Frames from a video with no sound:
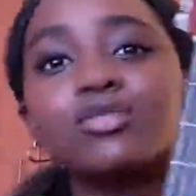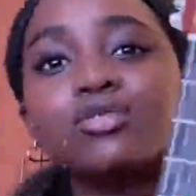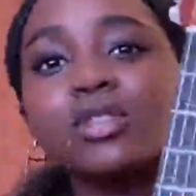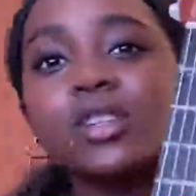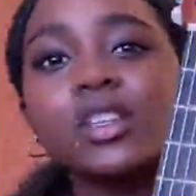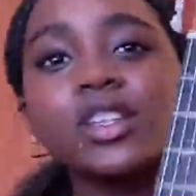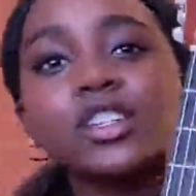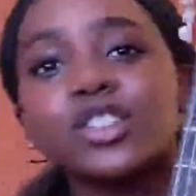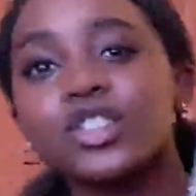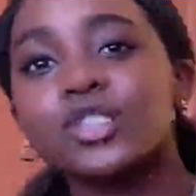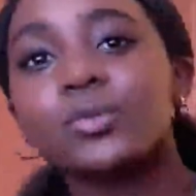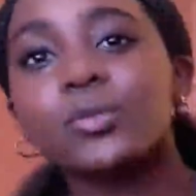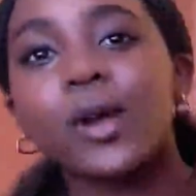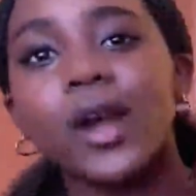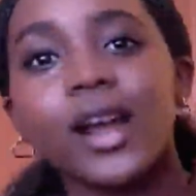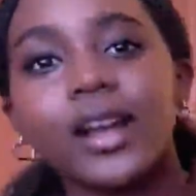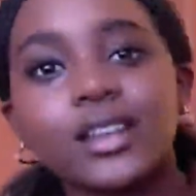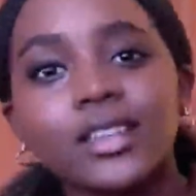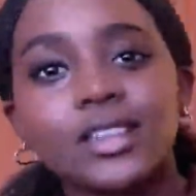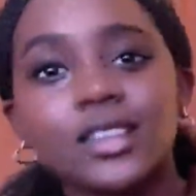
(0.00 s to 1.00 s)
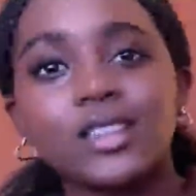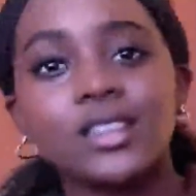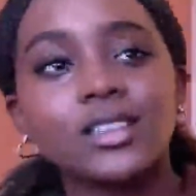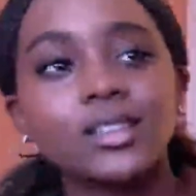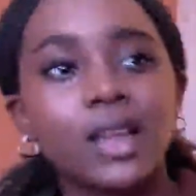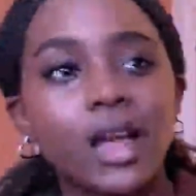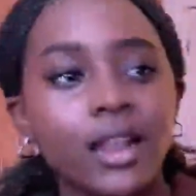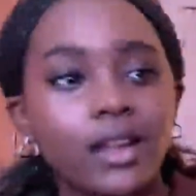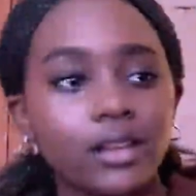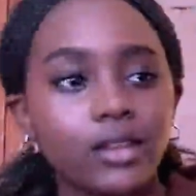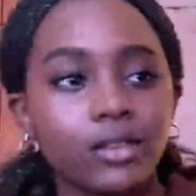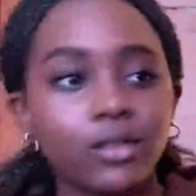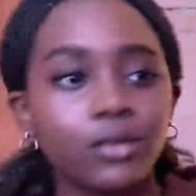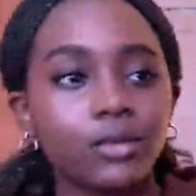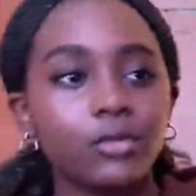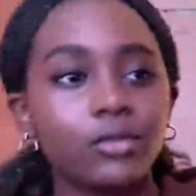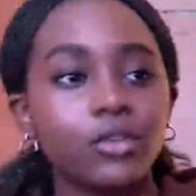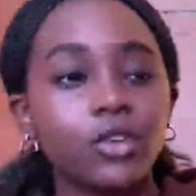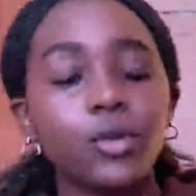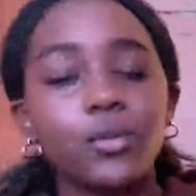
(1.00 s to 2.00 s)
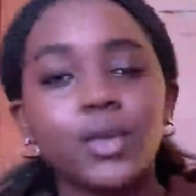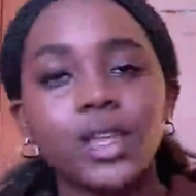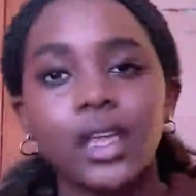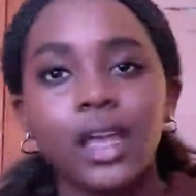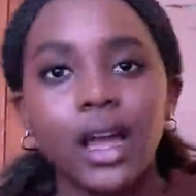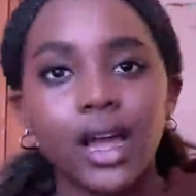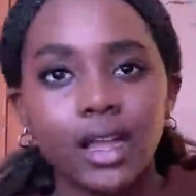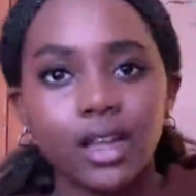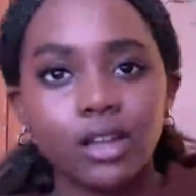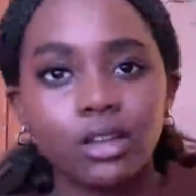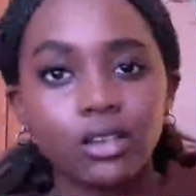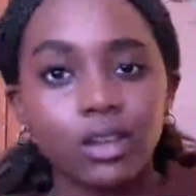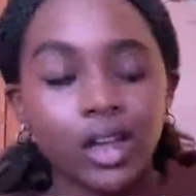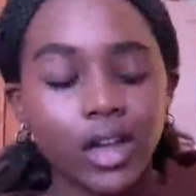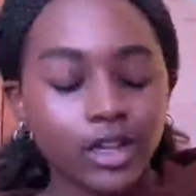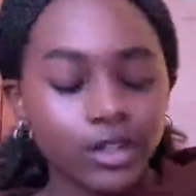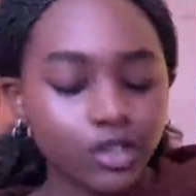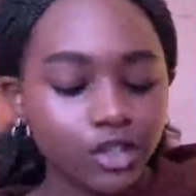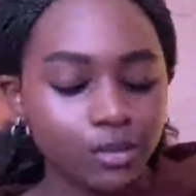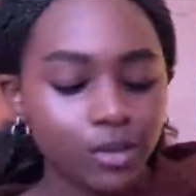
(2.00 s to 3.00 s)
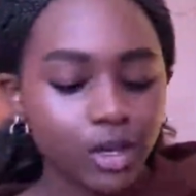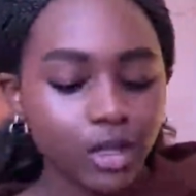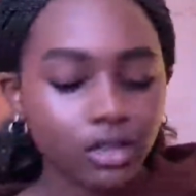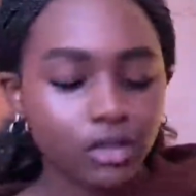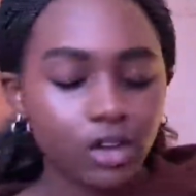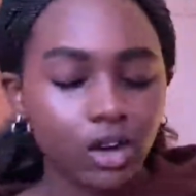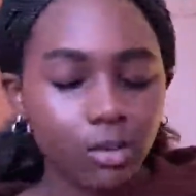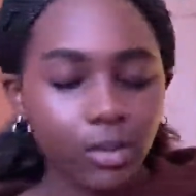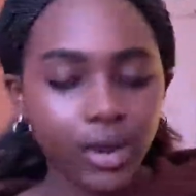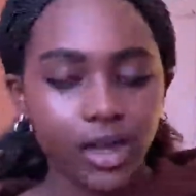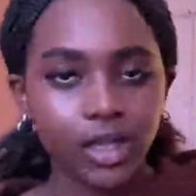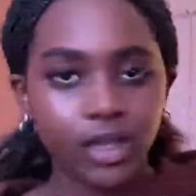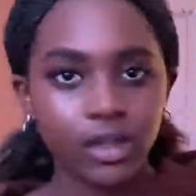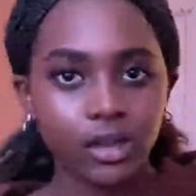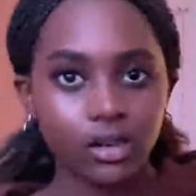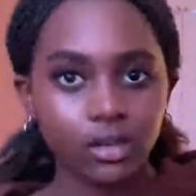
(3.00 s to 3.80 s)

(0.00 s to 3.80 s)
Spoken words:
really just practice, and for me, I tune my guitar by ear.